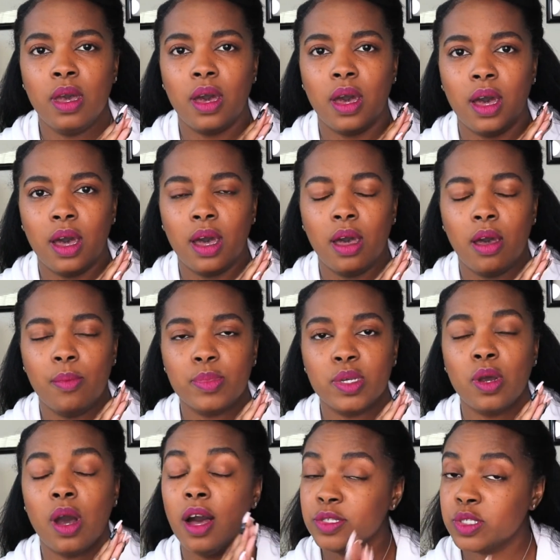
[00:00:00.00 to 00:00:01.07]

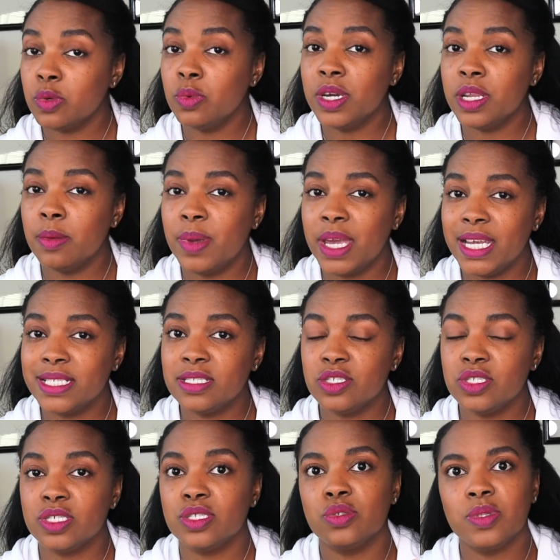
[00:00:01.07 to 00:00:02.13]
You also want to pay
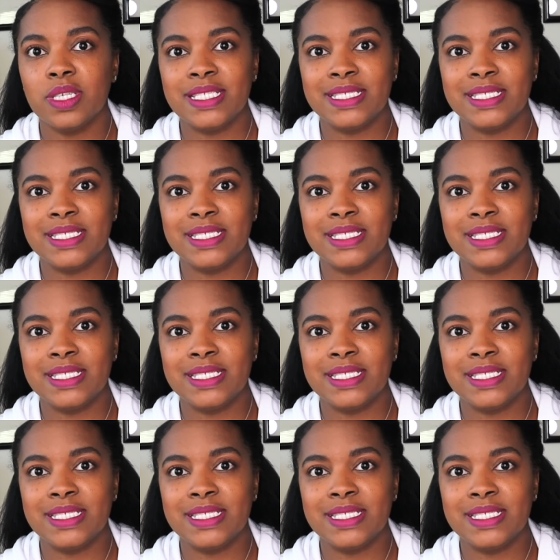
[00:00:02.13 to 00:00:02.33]
attention to the